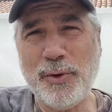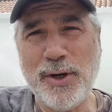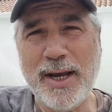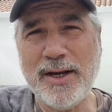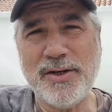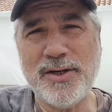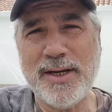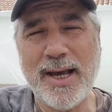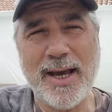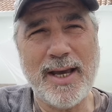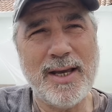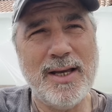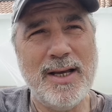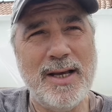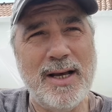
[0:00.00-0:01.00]
day today
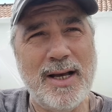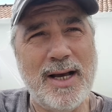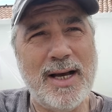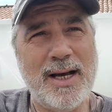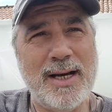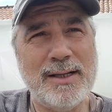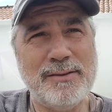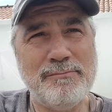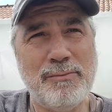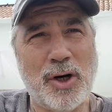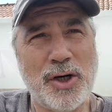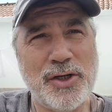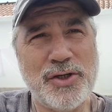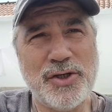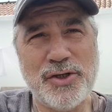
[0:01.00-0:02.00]
uh,
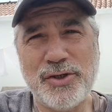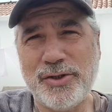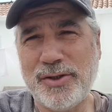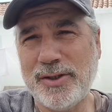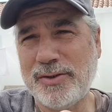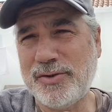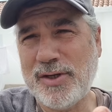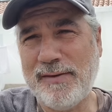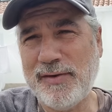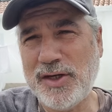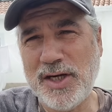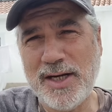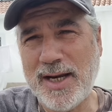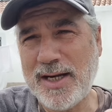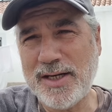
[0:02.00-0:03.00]
March uh,
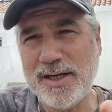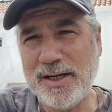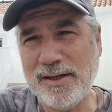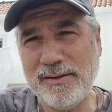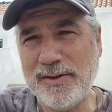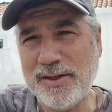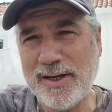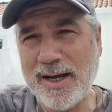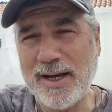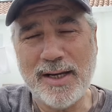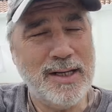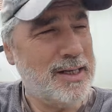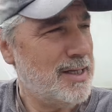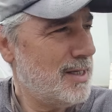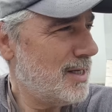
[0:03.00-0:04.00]
17, 18 today.
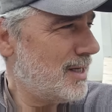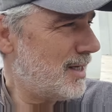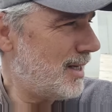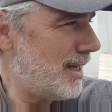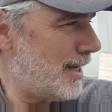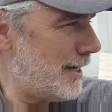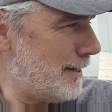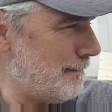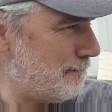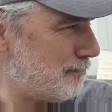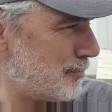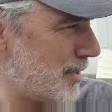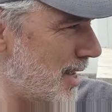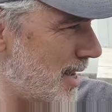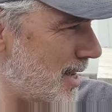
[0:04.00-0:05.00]

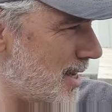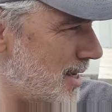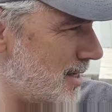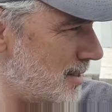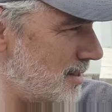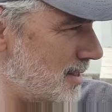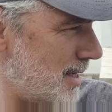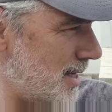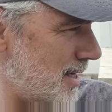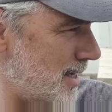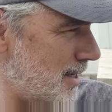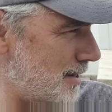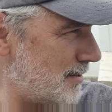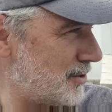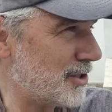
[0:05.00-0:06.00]
Um, and
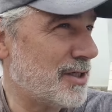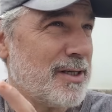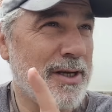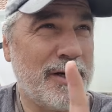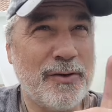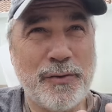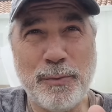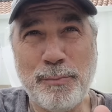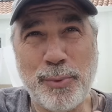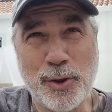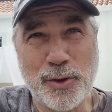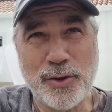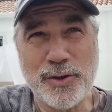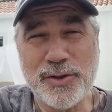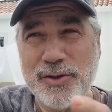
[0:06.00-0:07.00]
uh, as you can hear, the
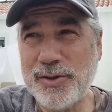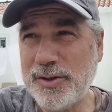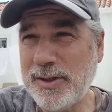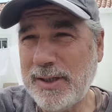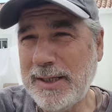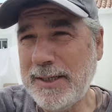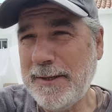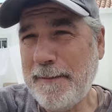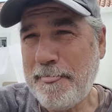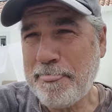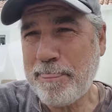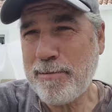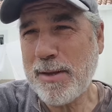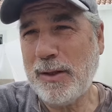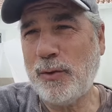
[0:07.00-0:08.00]
birds.
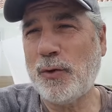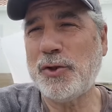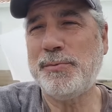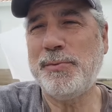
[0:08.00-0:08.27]
Laura's